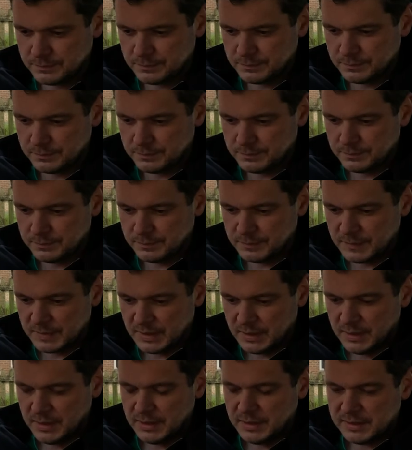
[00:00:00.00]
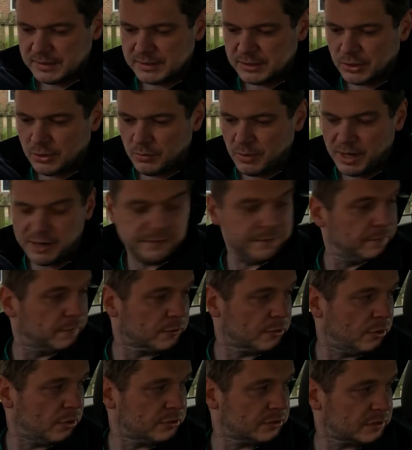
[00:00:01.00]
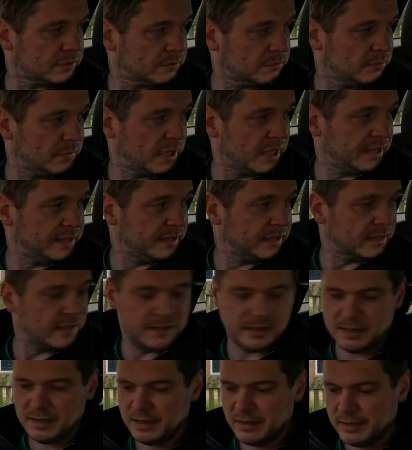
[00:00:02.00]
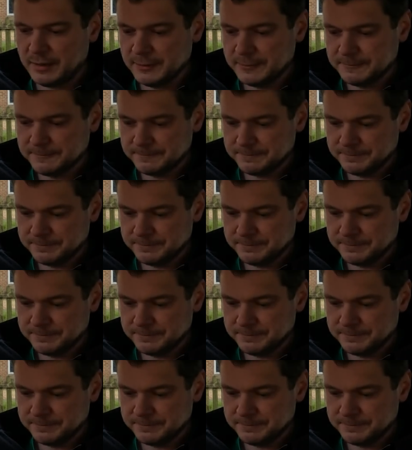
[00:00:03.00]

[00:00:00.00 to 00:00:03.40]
phone. So I forgot my car.